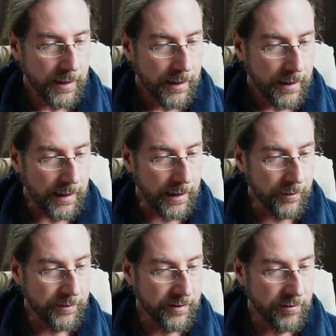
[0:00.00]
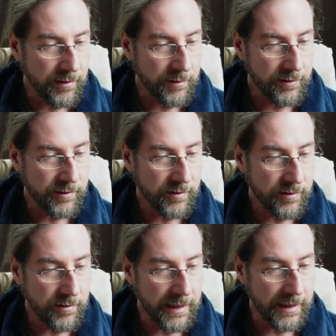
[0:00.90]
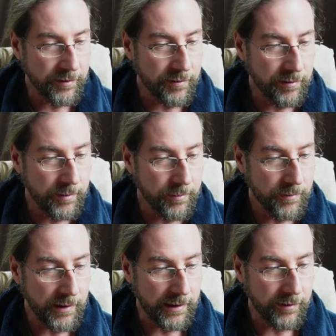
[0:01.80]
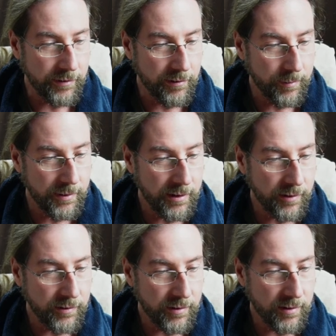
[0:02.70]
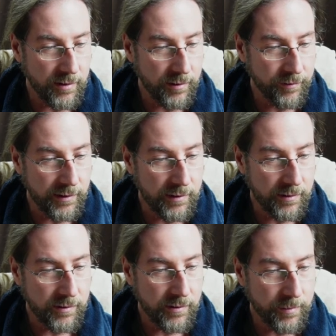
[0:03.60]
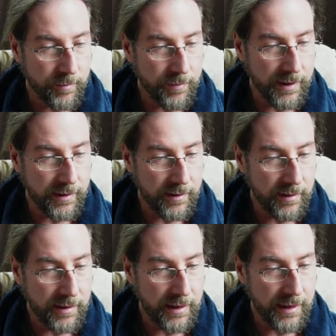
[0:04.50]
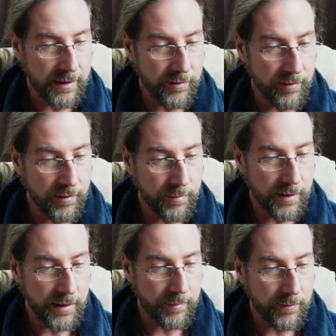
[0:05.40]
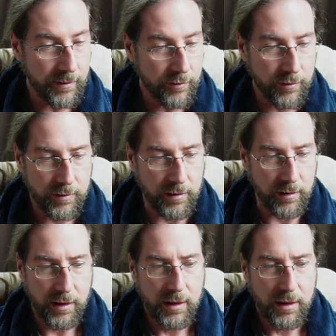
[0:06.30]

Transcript: How is the travel assist on ID3? ID3 because on the Golf it looks to be better than the ID3, but I'm not sure.